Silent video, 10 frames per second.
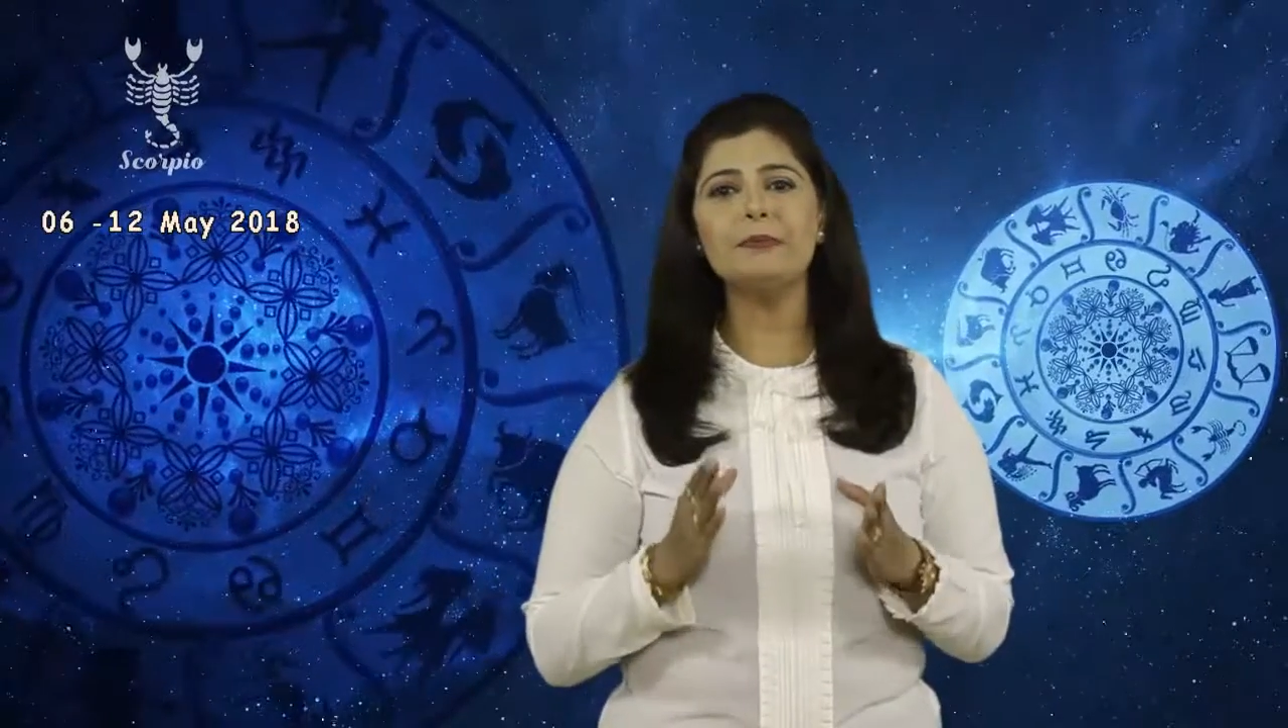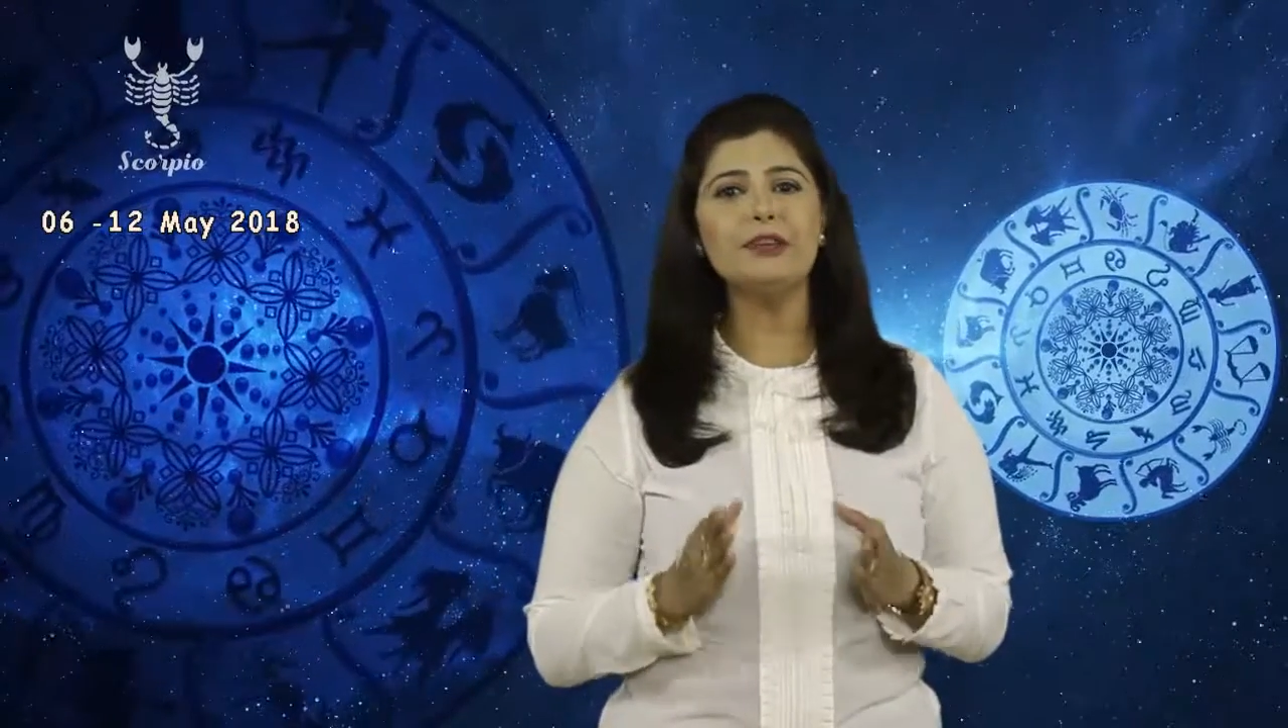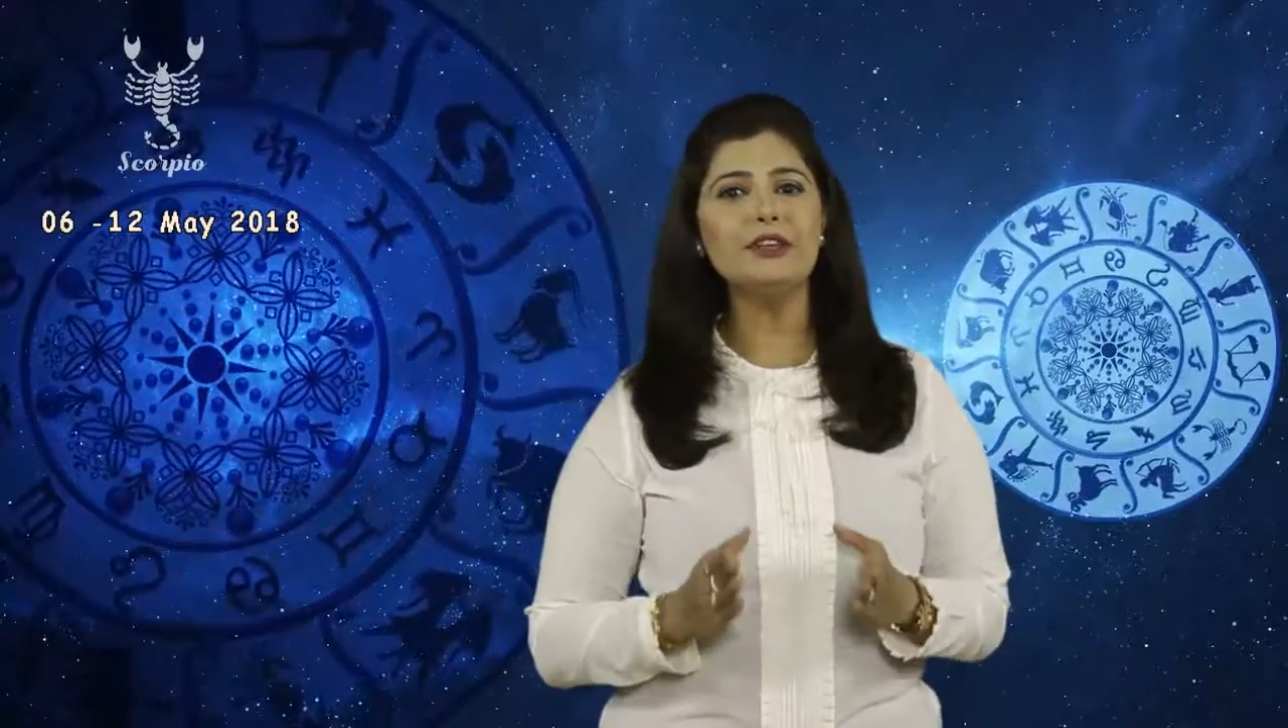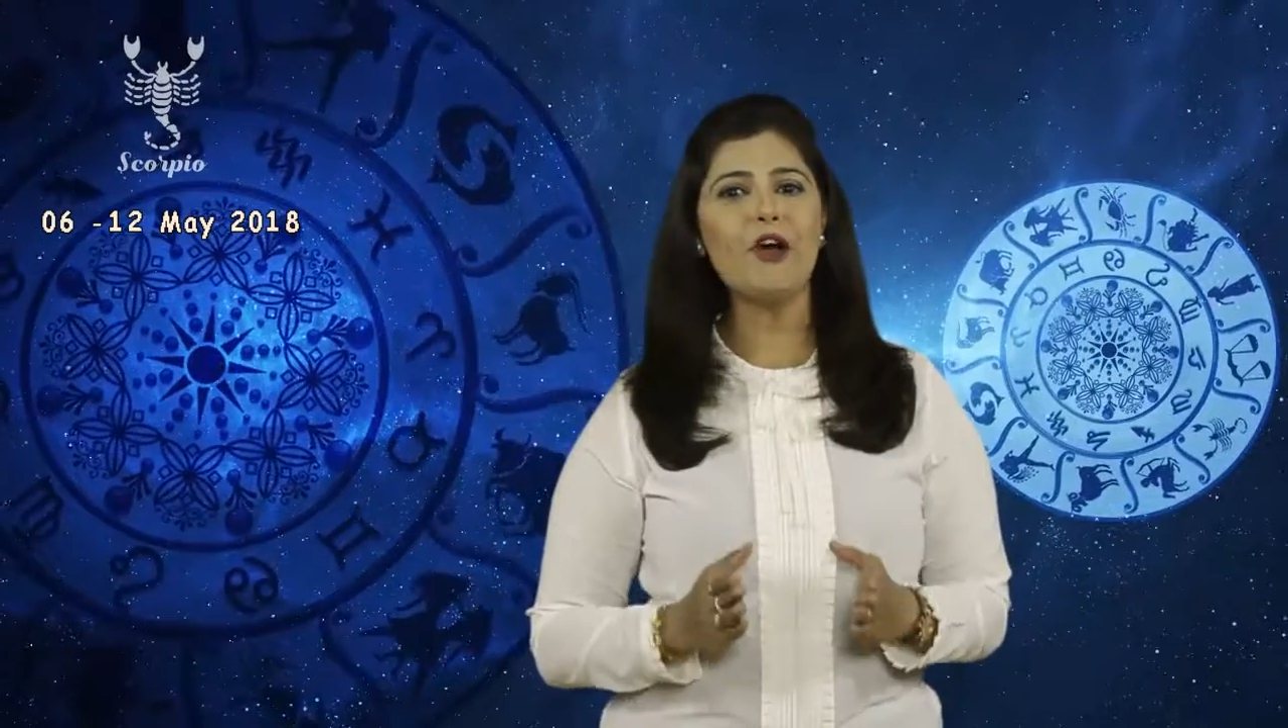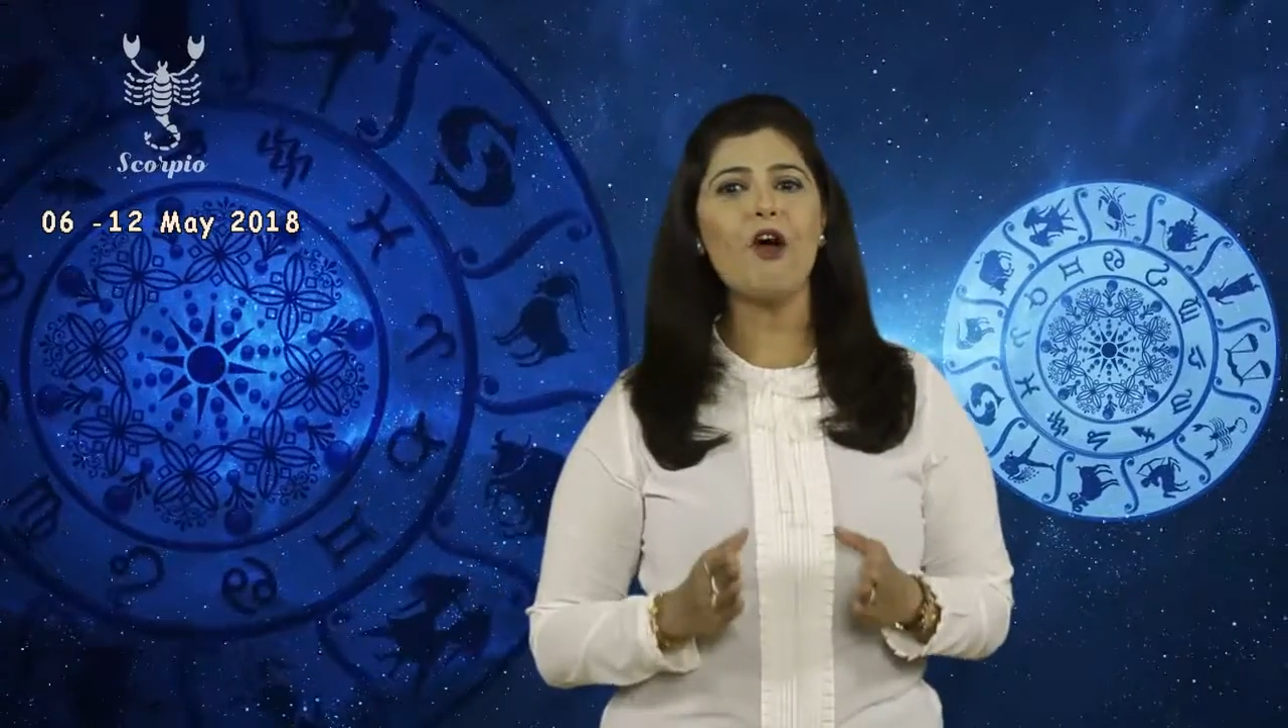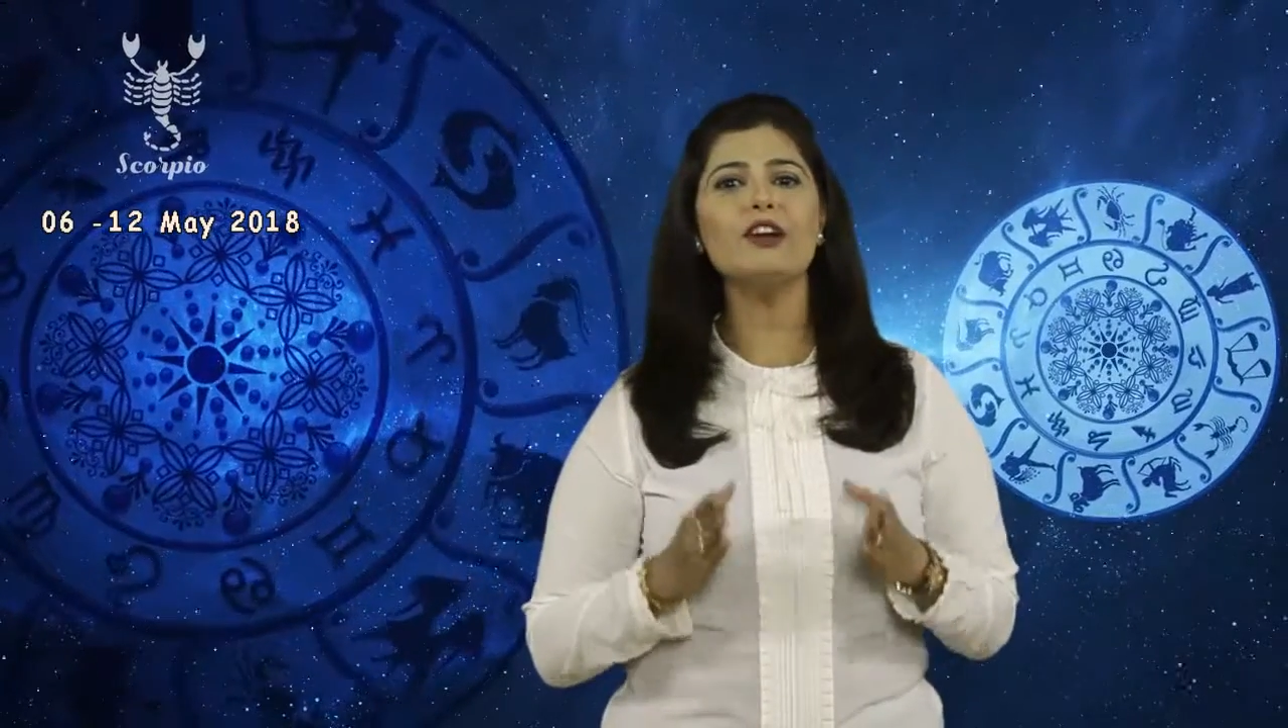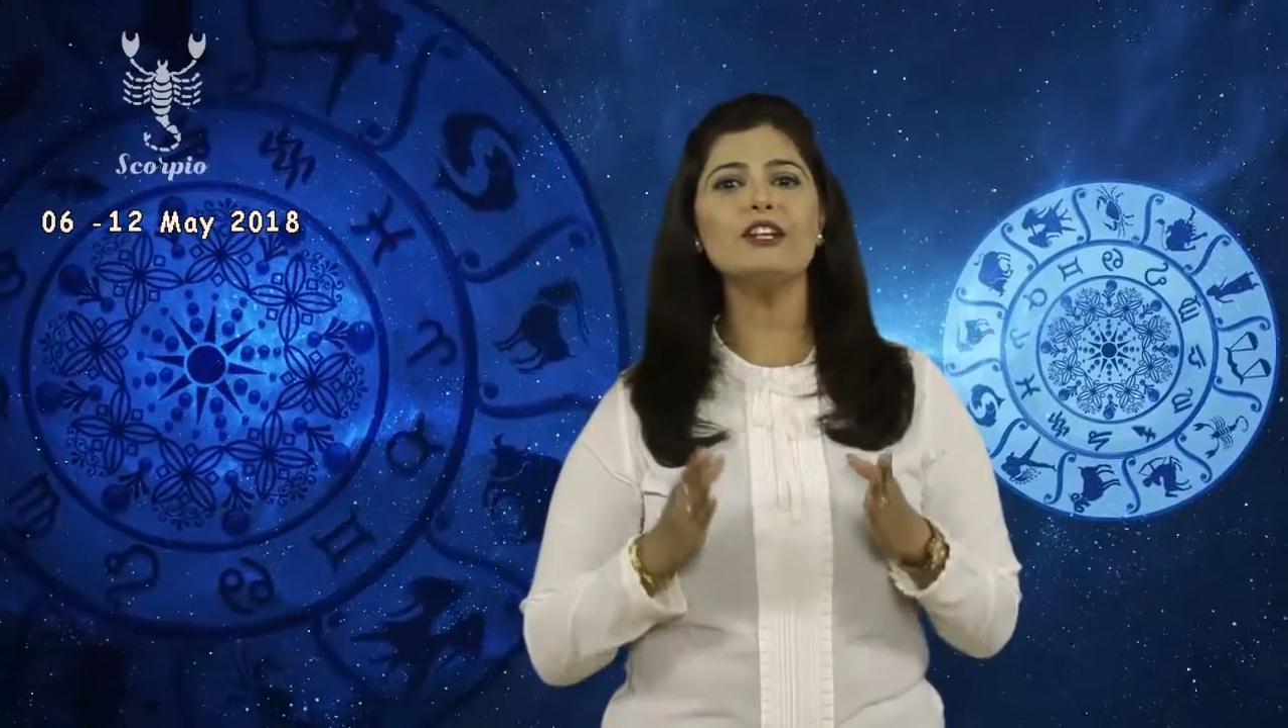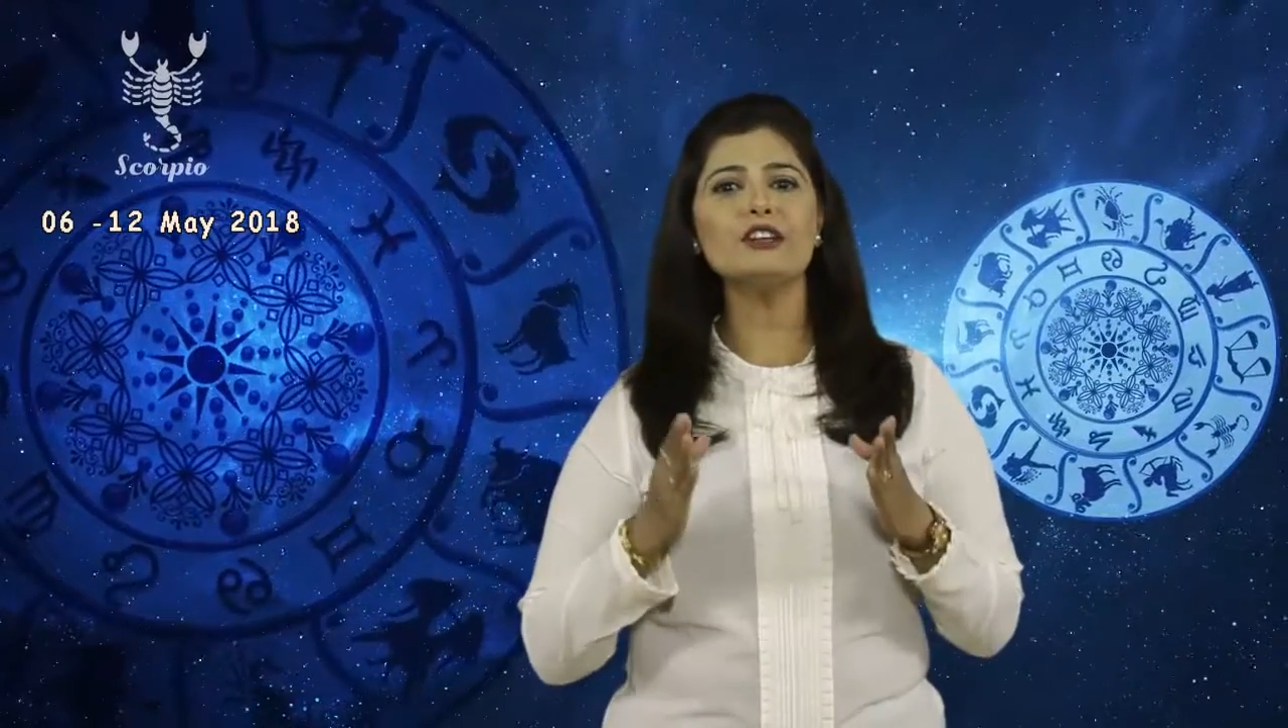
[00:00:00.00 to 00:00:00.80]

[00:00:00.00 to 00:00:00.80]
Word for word: beyond